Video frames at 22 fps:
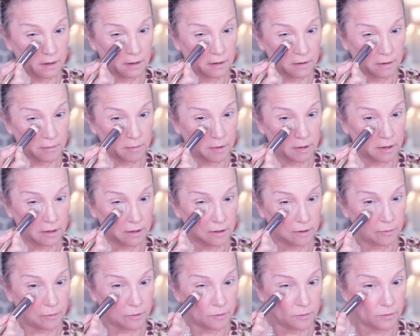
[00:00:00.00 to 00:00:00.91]
And I'm
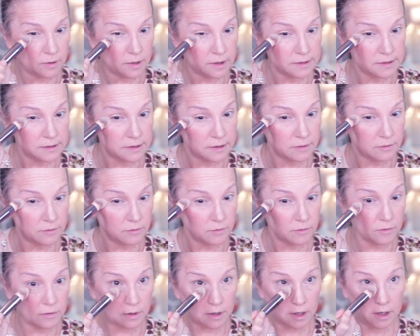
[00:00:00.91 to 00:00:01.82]
going to press it
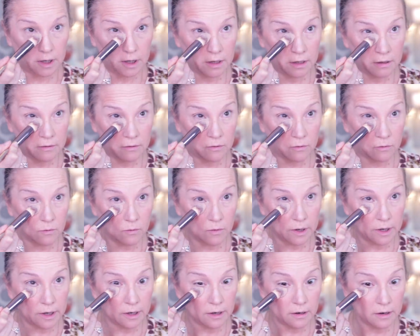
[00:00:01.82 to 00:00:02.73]
right
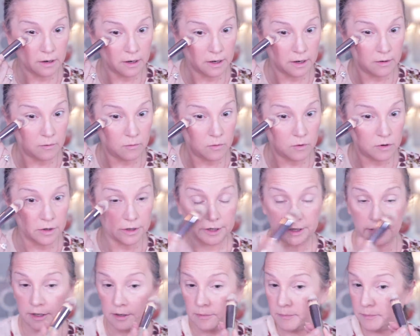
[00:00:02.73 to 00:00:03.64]
where I
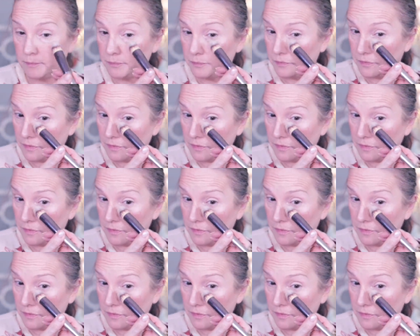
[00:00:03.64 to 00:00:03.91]
want it.